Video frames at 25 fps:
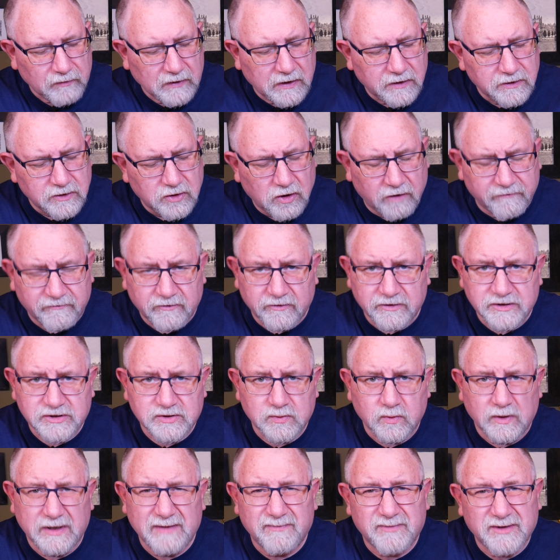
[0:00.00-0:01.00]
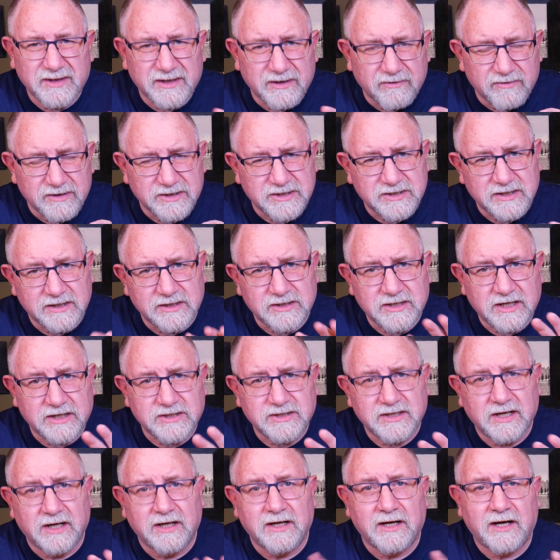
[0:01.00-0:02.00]
Not very sweet, but there is
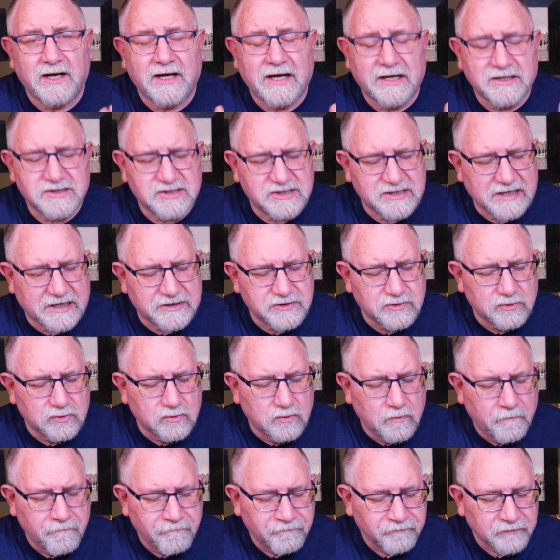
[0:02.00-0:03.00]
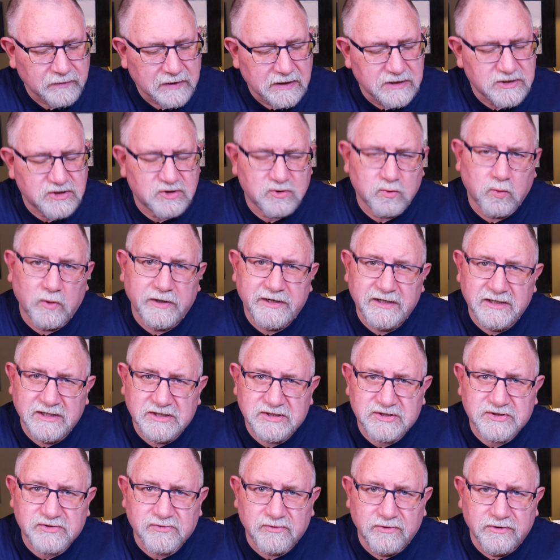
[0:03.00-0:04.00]
a subtle
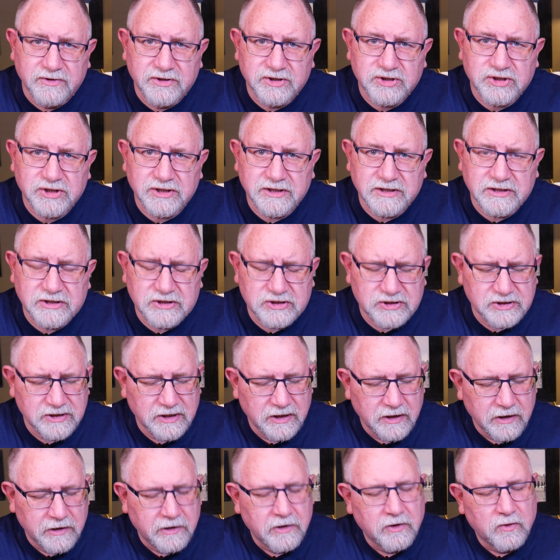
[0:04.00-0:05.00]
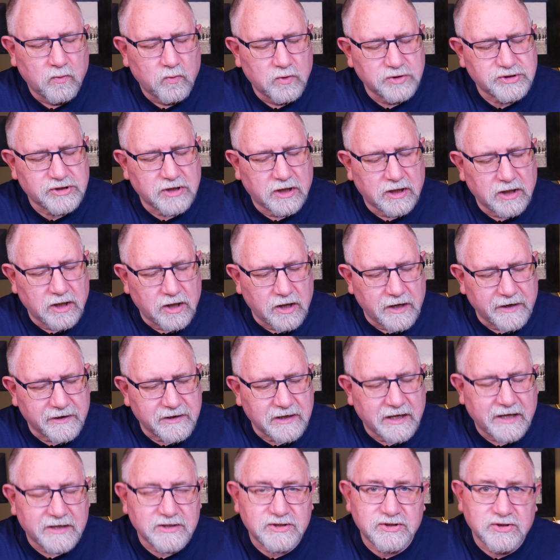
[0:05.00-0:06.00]
sweetness through the cheese, which I like.
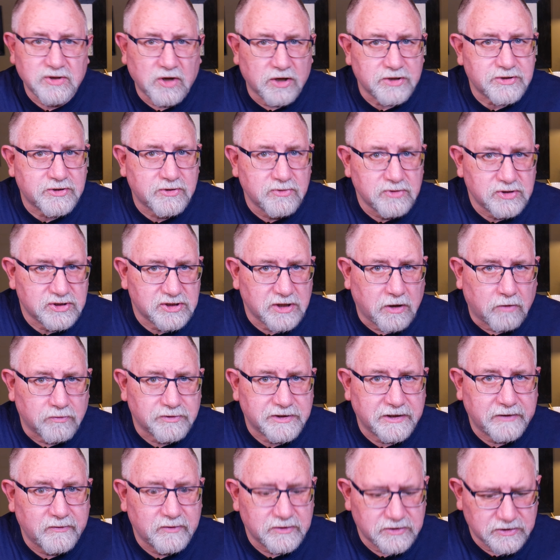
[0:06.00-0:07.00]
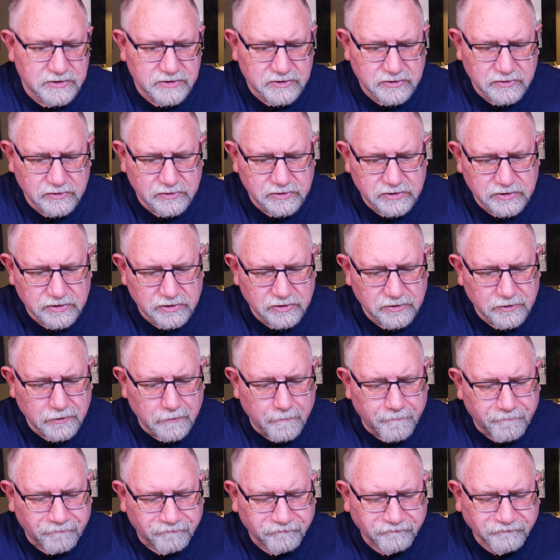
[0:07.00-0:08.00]
And it's not too salty, which is good too,
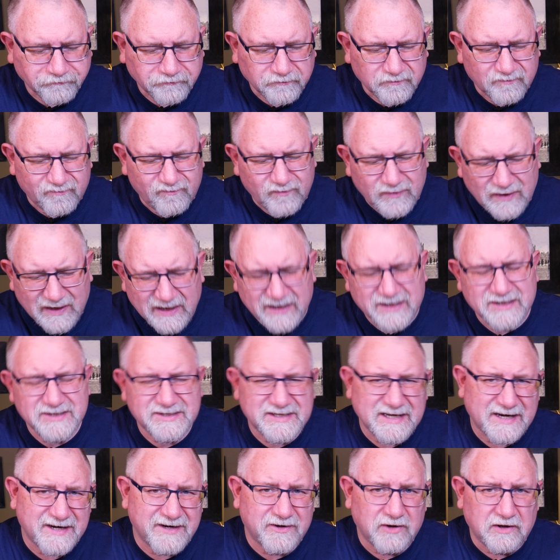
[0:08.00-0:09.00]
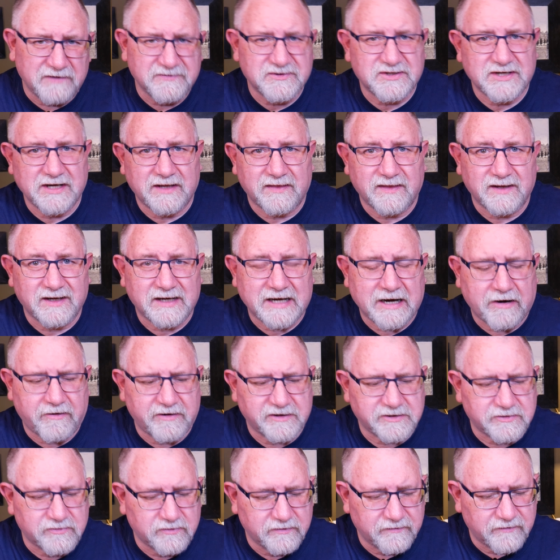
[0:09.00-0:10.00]
because that had offset the
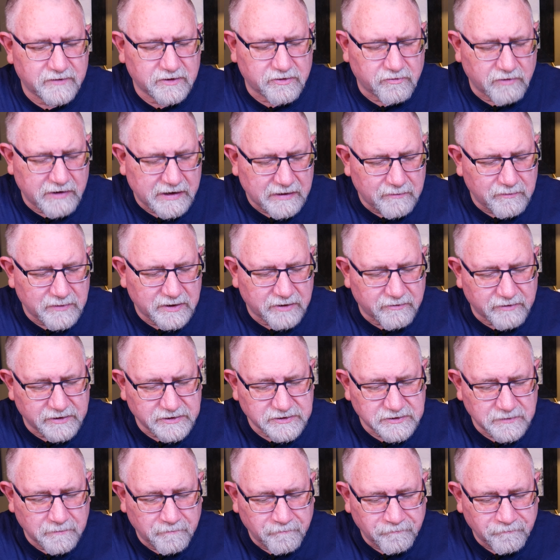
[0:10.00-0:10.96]
character of the cranberries.